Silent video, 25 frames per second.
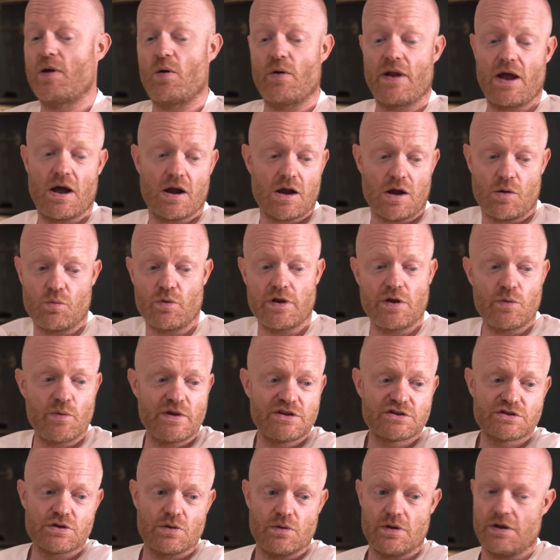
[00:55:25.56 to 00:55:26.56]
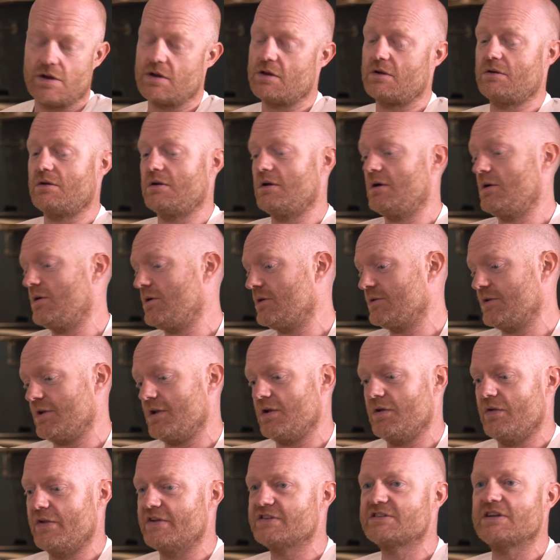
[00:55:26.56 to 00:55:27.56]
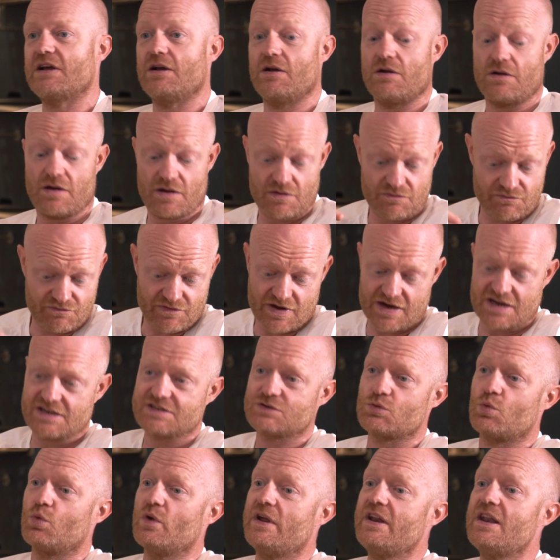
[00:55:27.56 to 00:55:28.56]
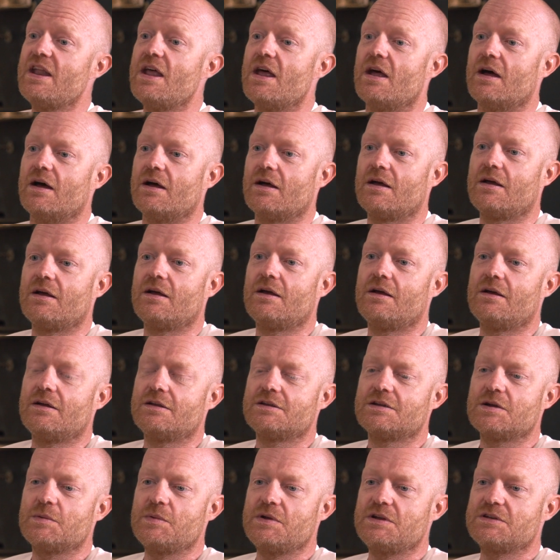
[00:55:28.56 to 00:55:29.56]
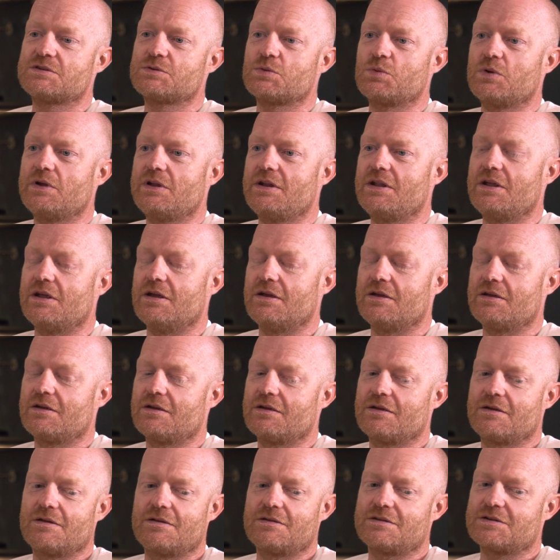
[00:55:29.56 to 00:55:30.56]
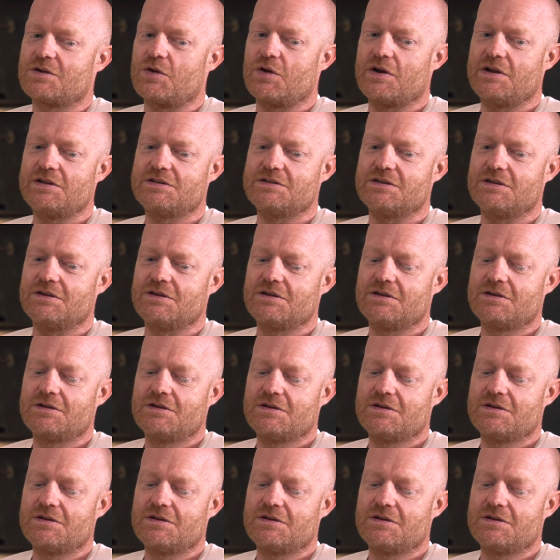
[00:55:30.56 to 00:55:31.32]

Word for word: people now, I go, what are you into? They go, I don't know, this, that. I go, this fucking's all in there. Yeah. You know what I mean? It's all in there. Crazy.